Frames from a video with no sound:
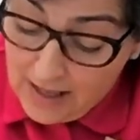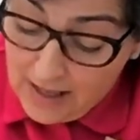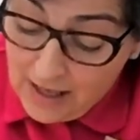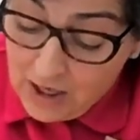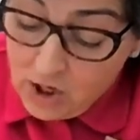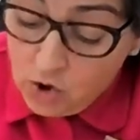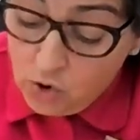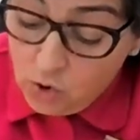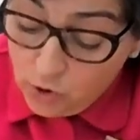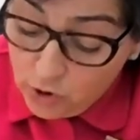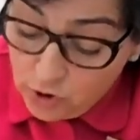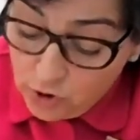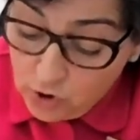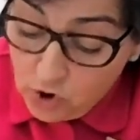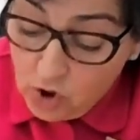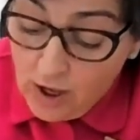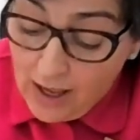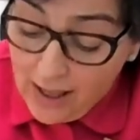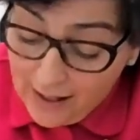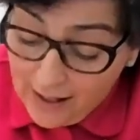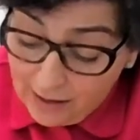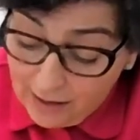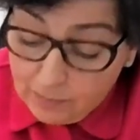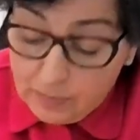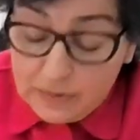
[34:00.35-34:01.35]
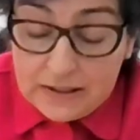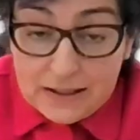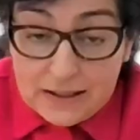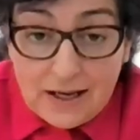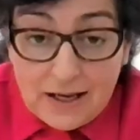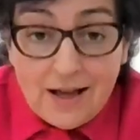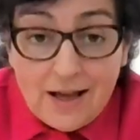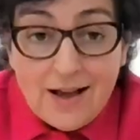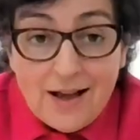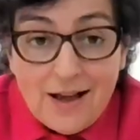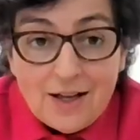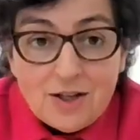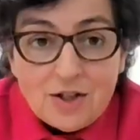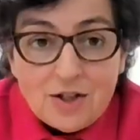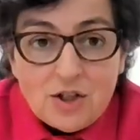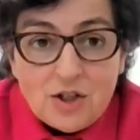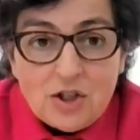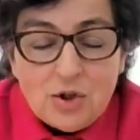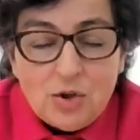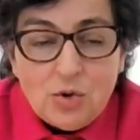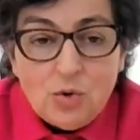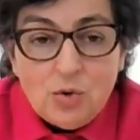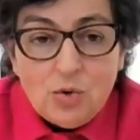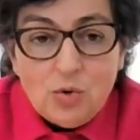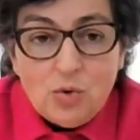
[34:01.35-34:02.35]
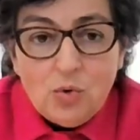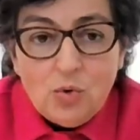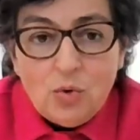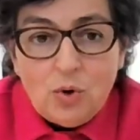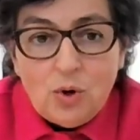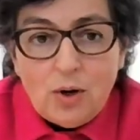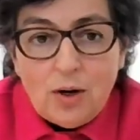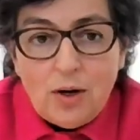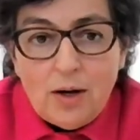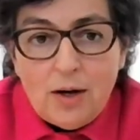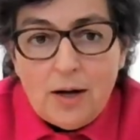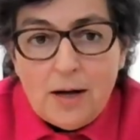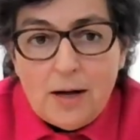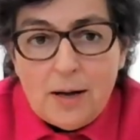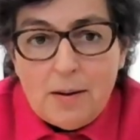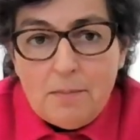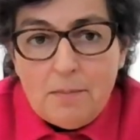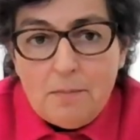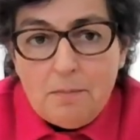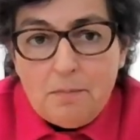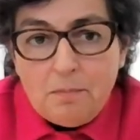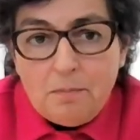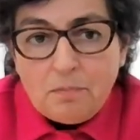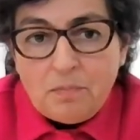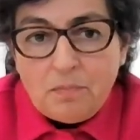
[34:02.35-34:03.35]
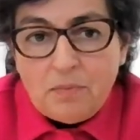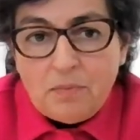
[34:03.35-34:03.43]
It also helps to